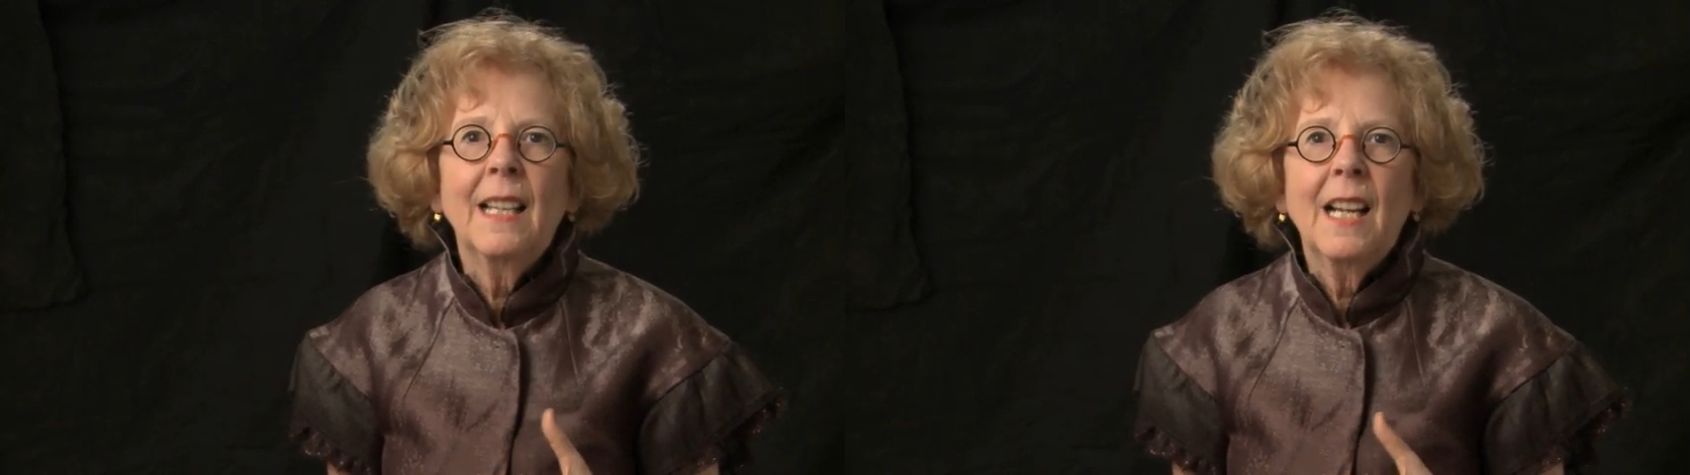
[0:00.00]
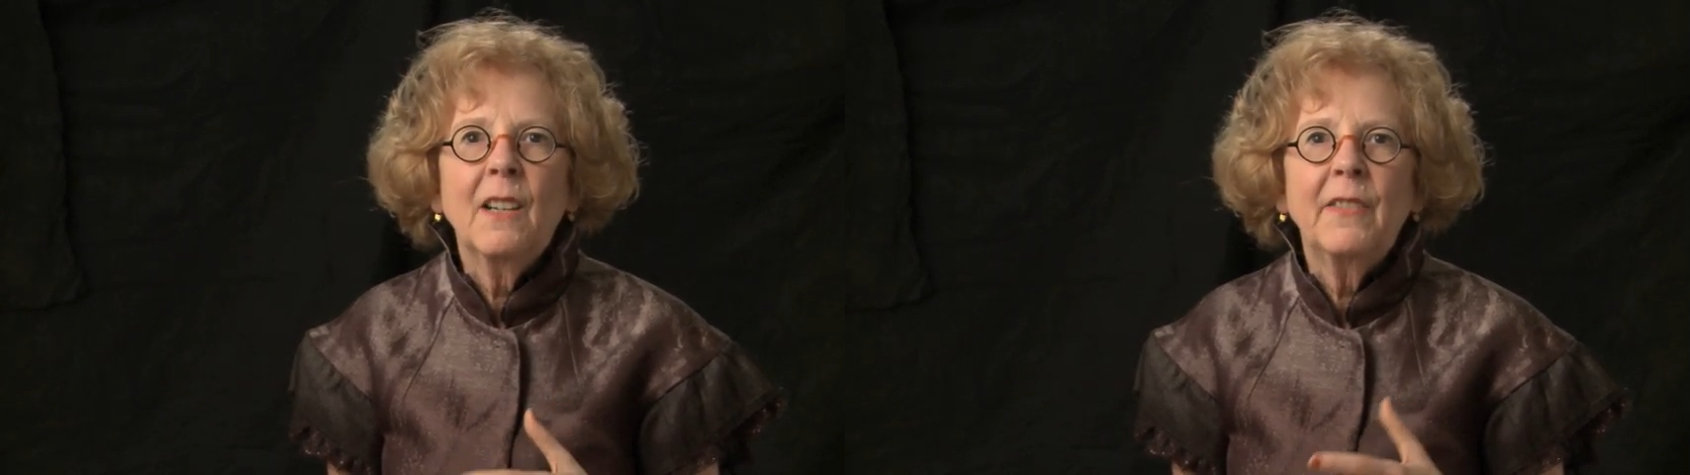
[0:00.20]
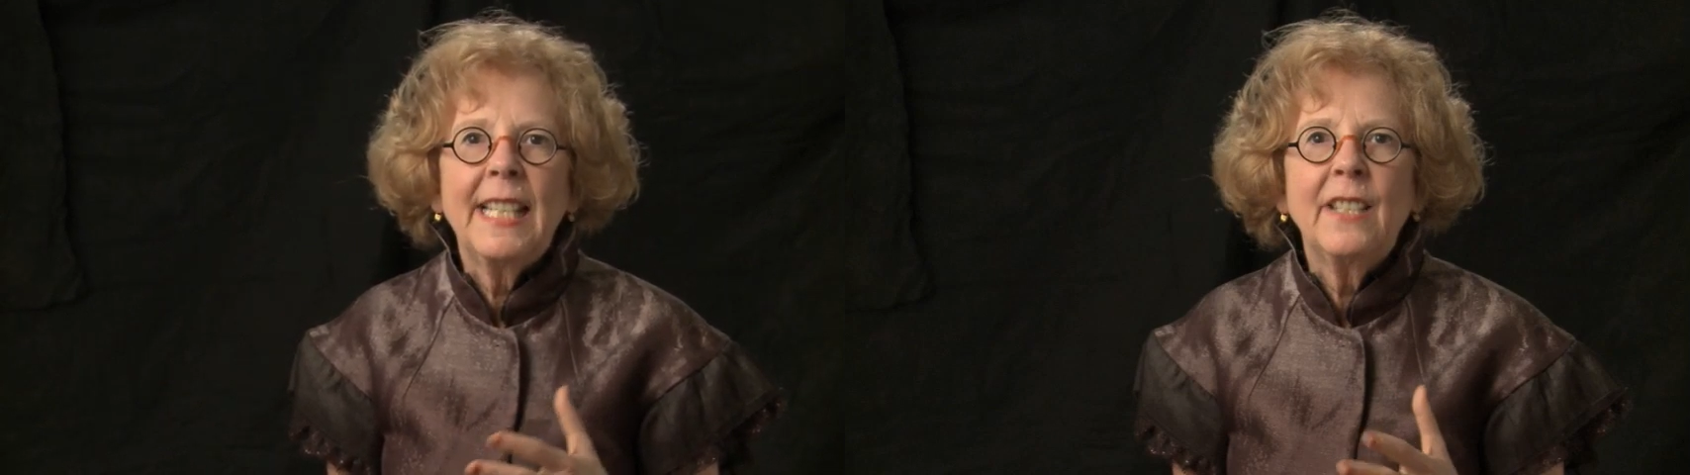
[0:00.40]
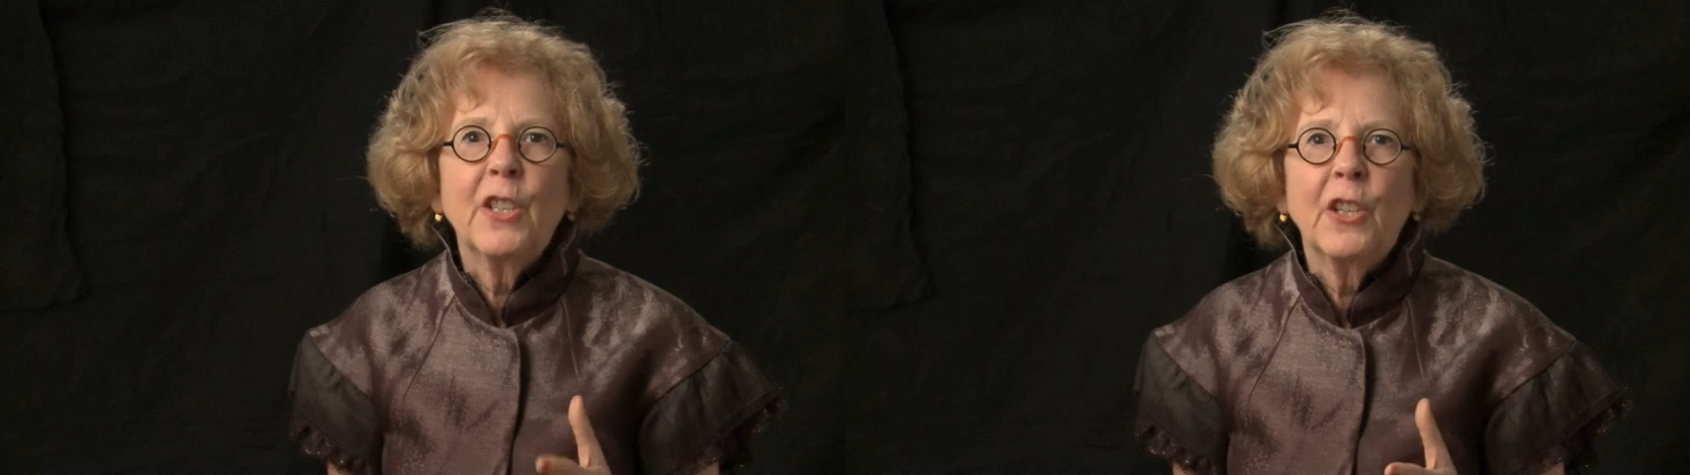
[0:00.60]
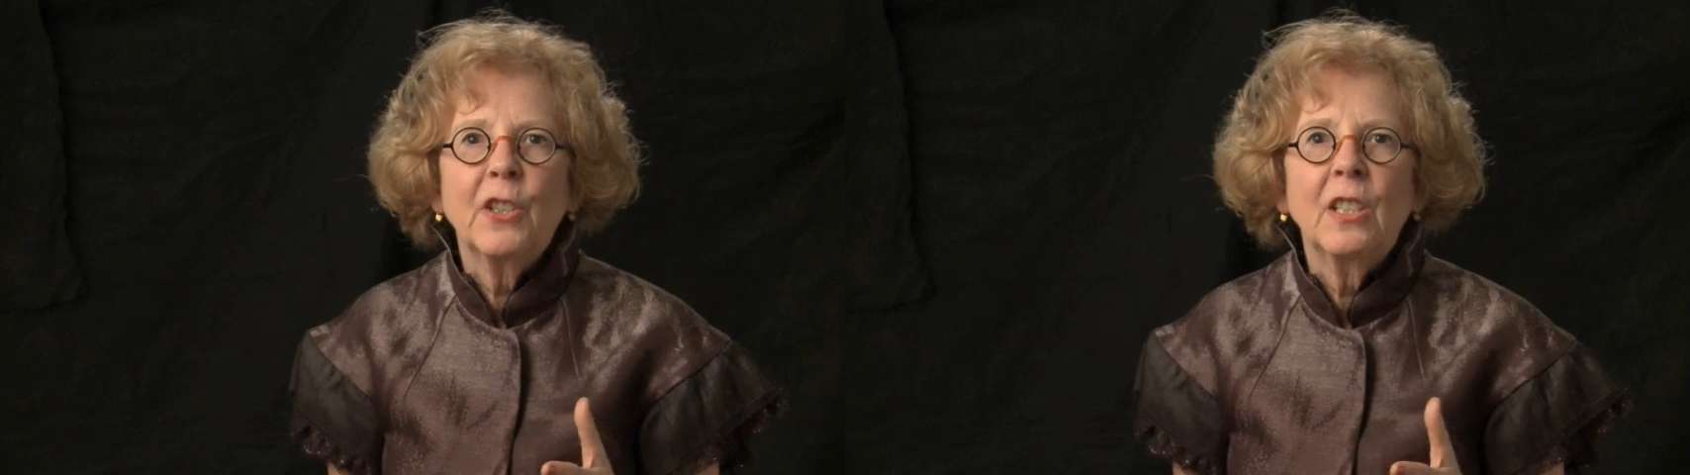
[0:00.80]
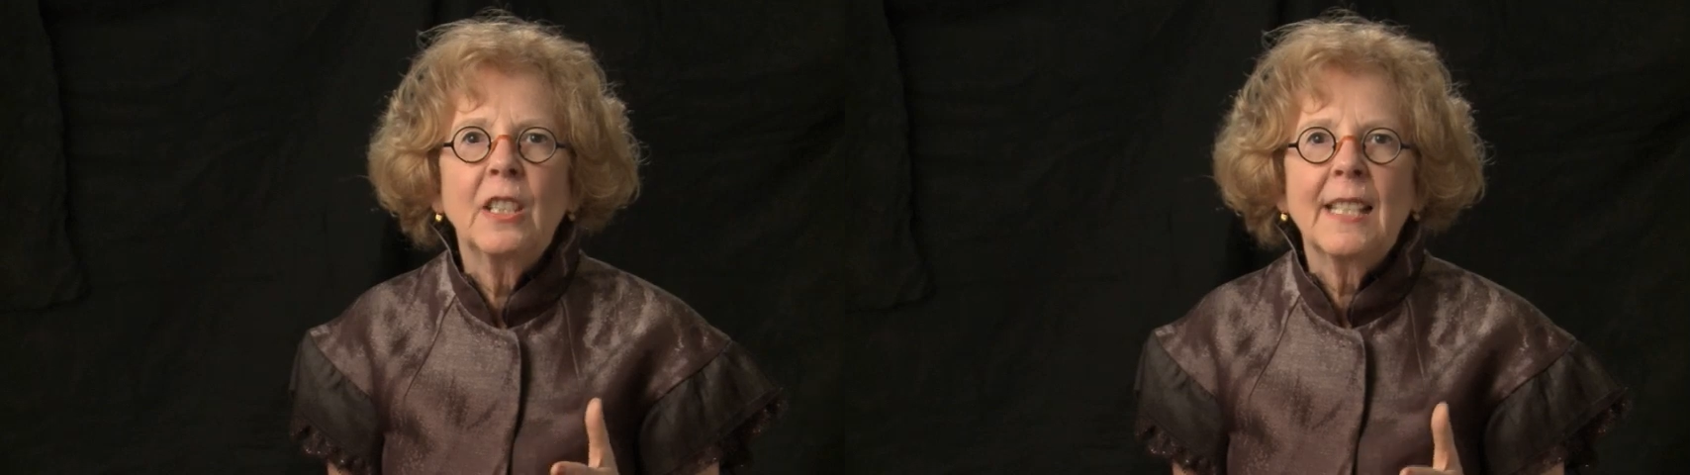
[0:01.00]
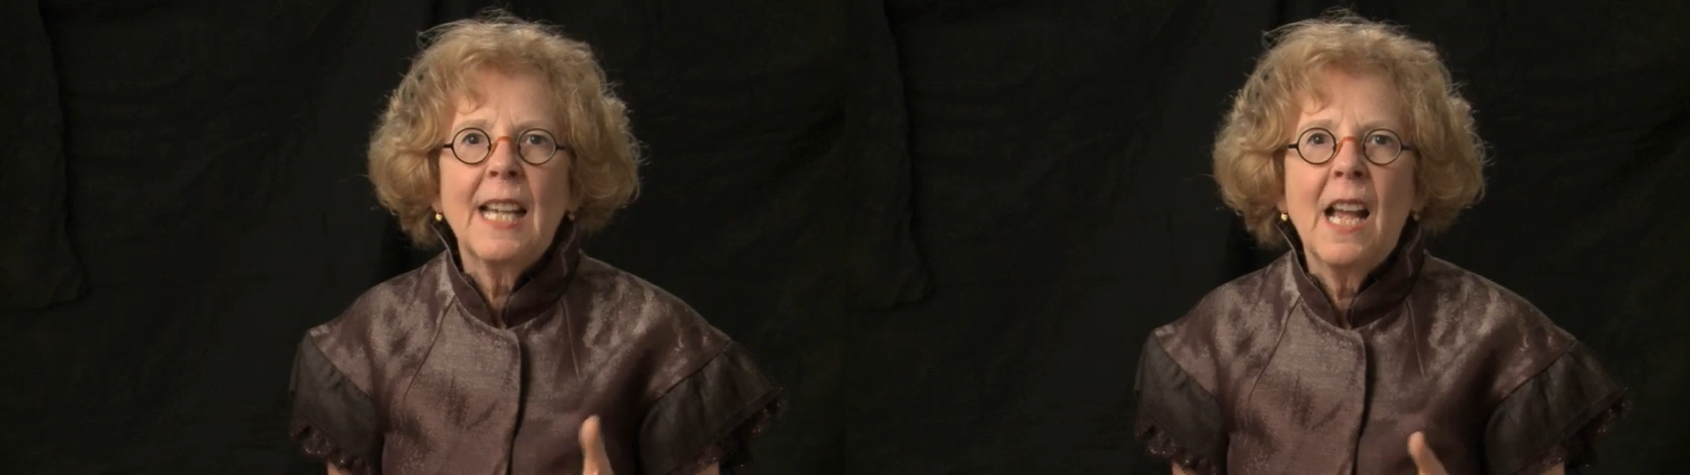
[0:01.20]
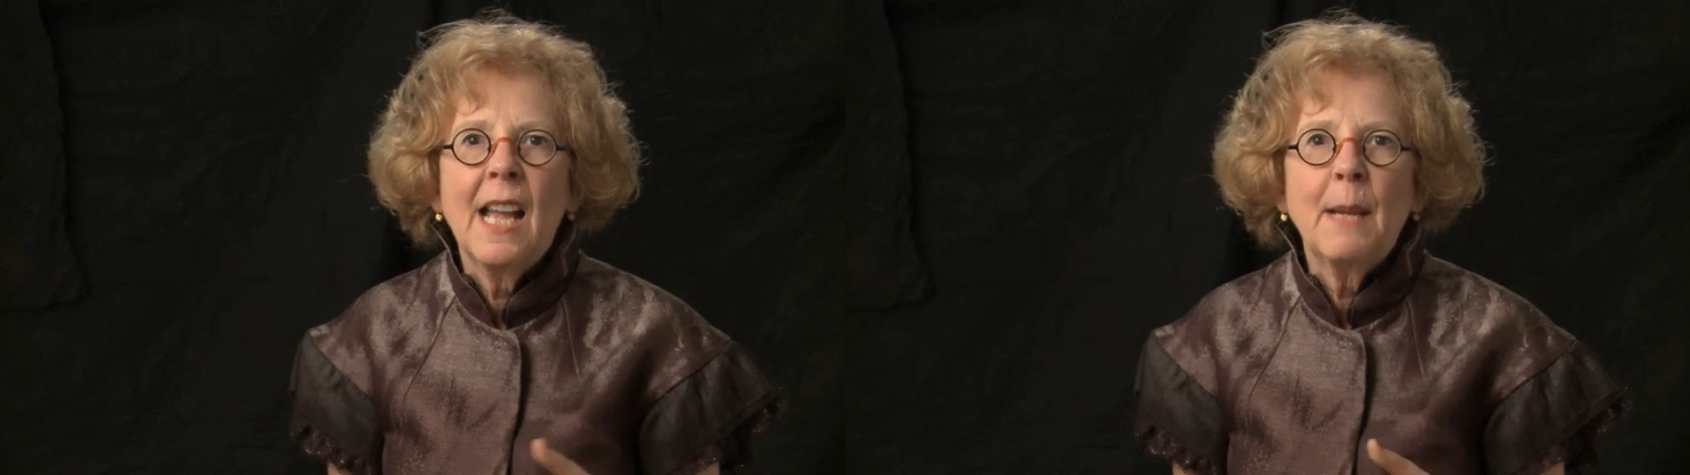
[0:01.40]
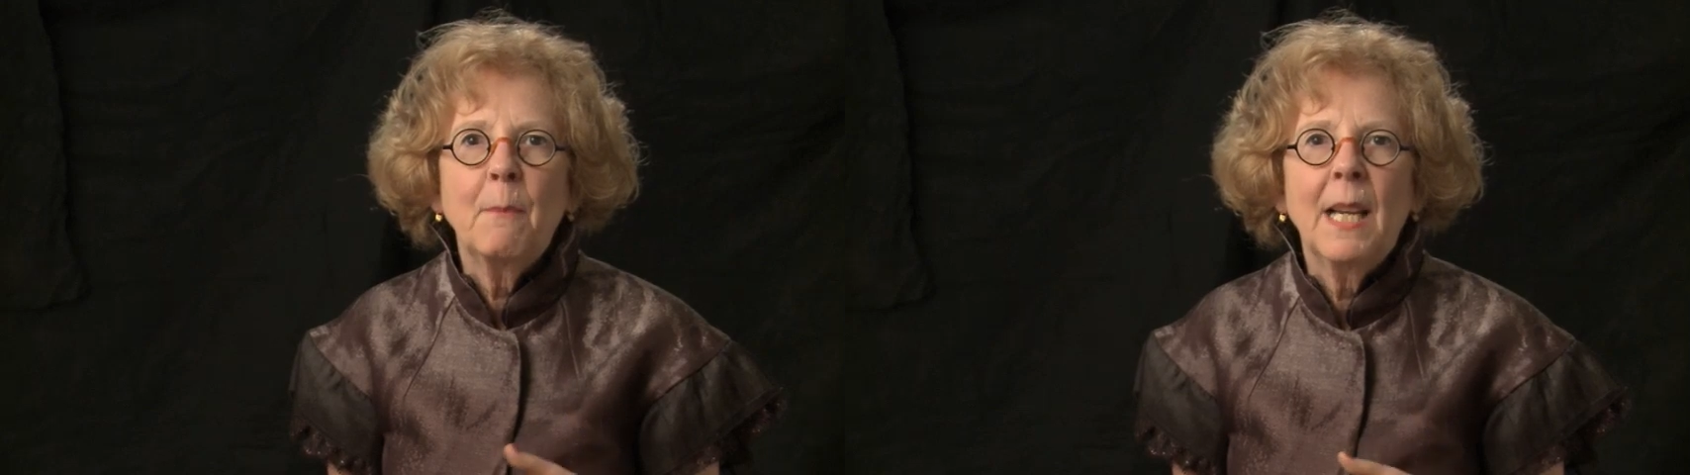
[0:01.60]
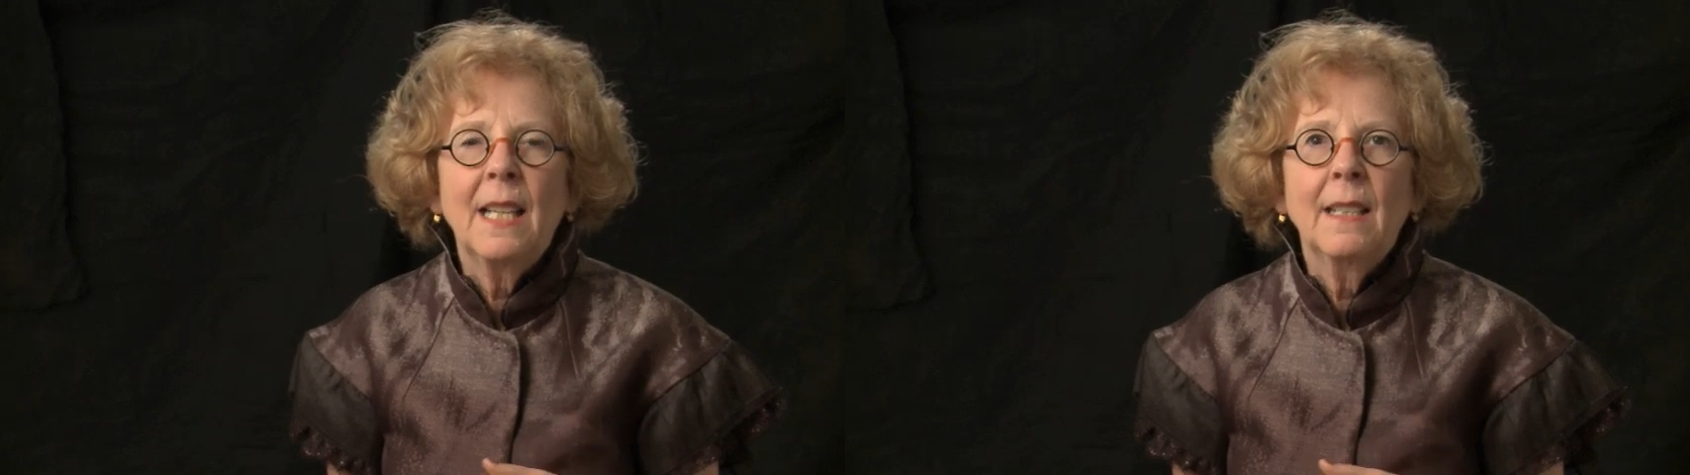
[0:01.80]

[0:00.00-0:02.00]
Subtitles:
of eternal time.